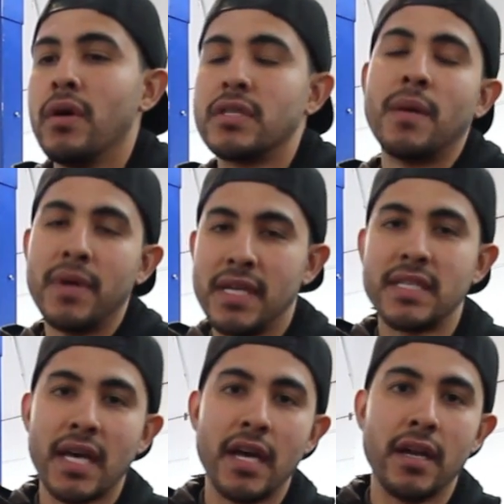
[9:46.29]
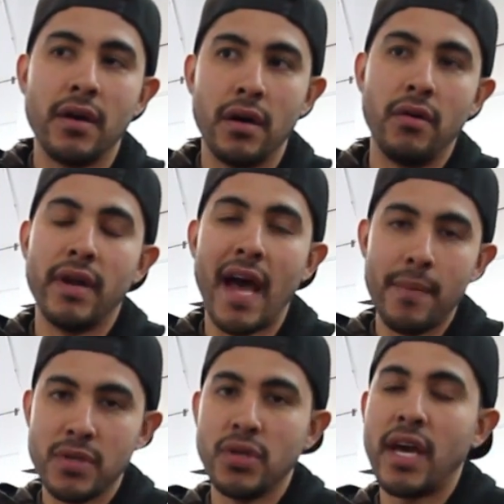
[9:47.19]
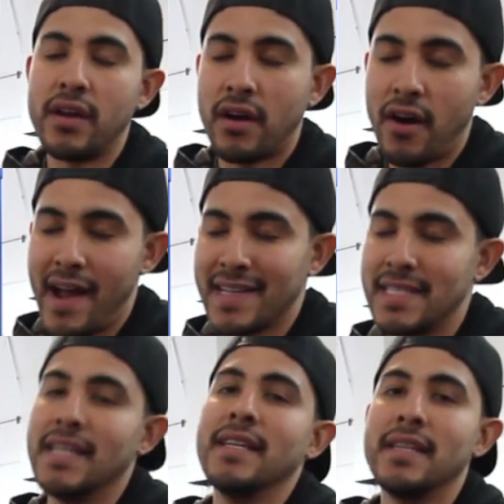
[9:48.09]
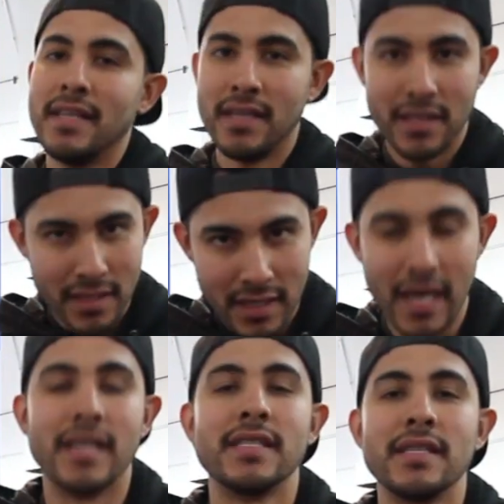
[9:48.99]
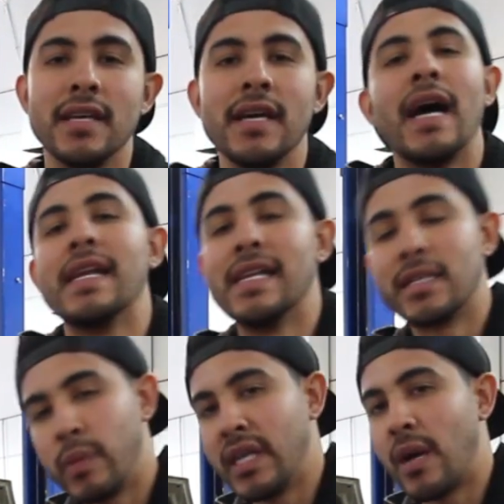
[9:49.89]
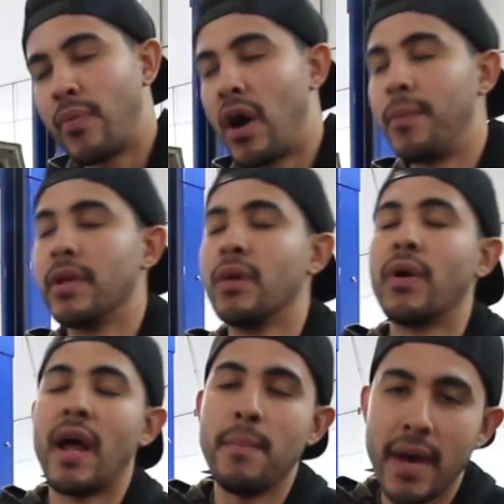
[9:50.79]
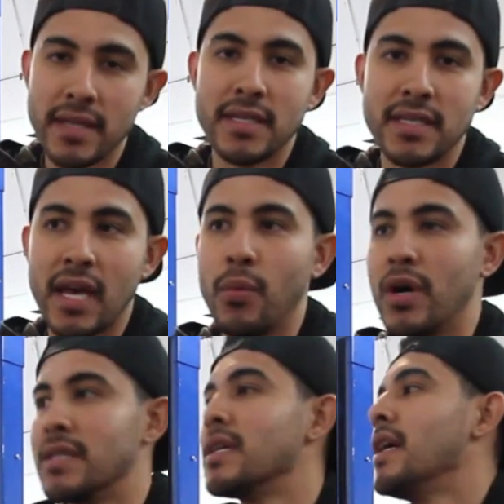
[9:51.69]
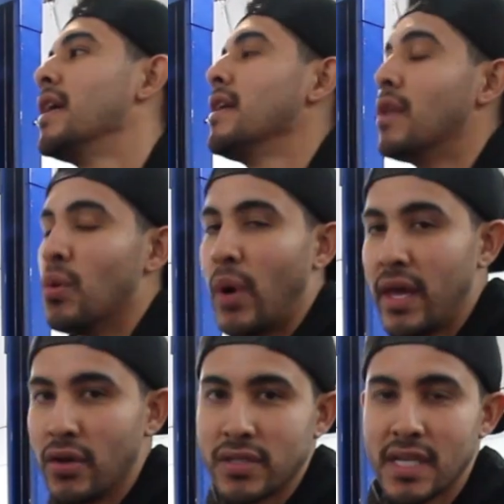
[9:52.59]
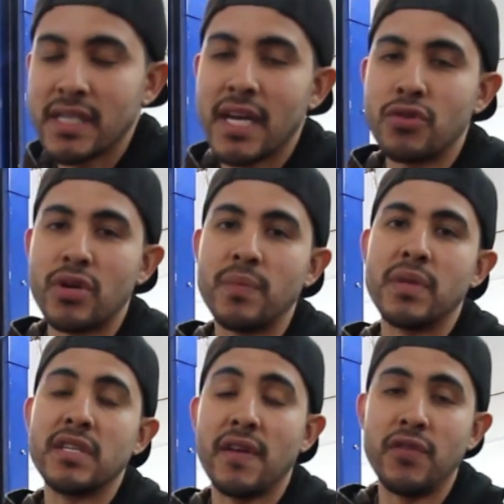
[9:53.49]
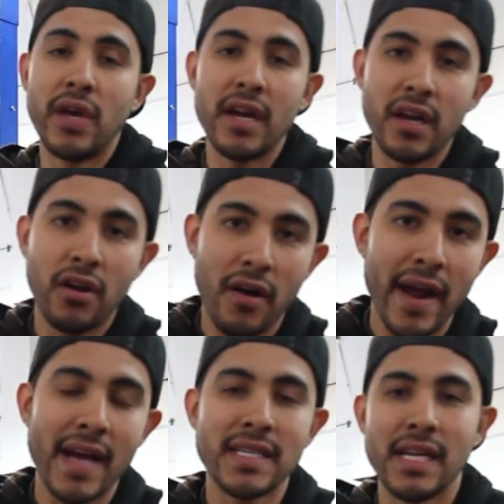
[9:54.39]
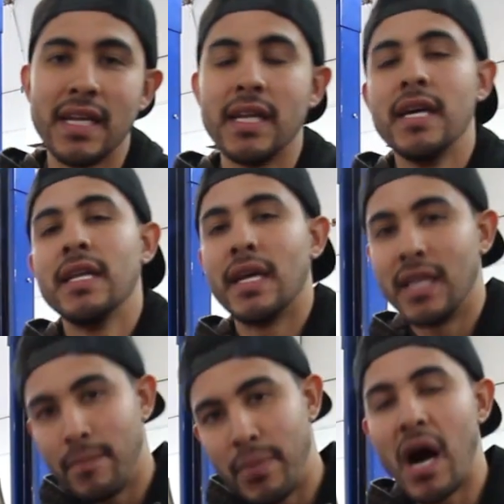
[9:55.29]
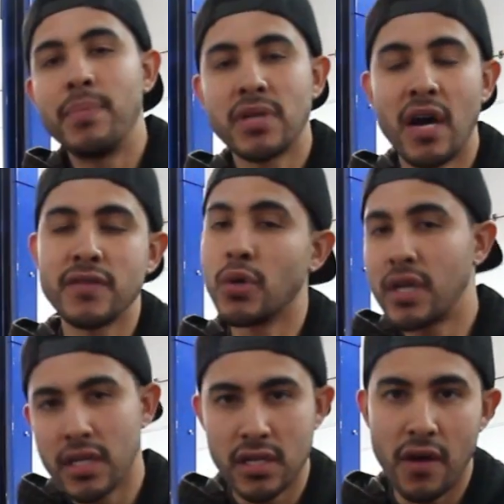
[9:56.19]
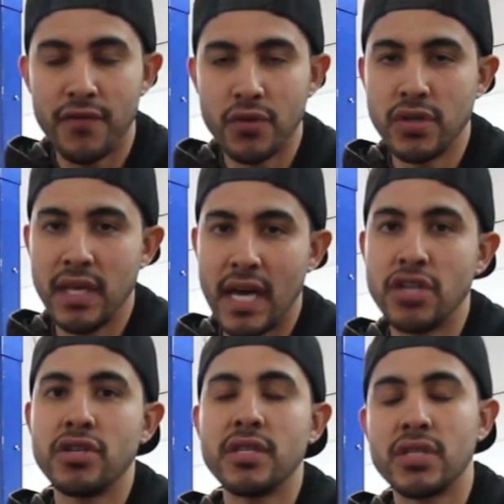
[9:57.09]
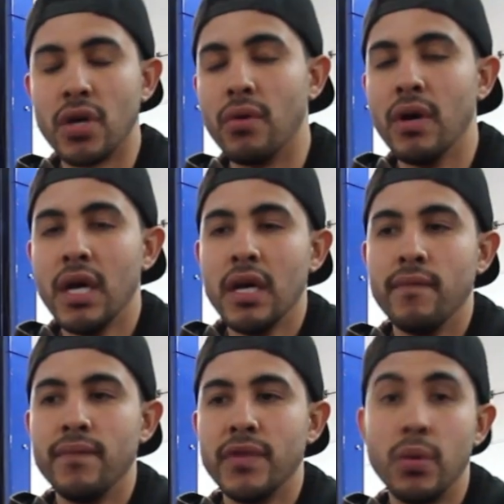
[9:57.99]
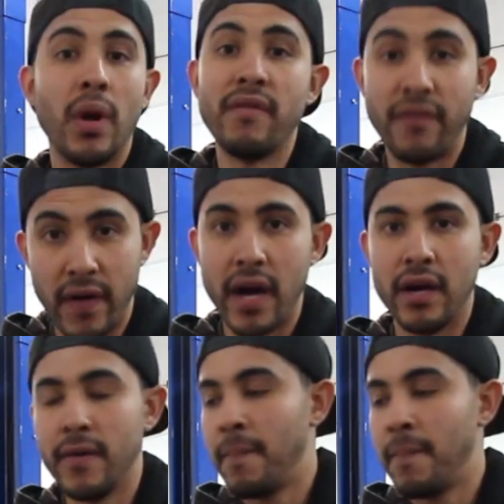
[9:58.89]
Somebody said, oh, it happens when you get in a car accident. Yes, I didn't explain that properly. What I meant to say was, the way those things get tripped is if you get in a car accident, that thing pops off, so it cuts off fuel to the engine, so you don't have a fire.